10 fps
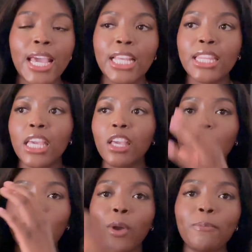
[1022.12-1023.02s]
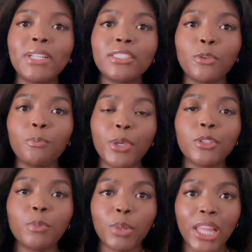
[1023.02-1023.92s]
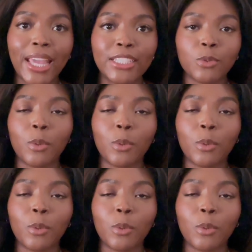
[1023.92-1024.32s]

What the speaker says: The equipment to build planes,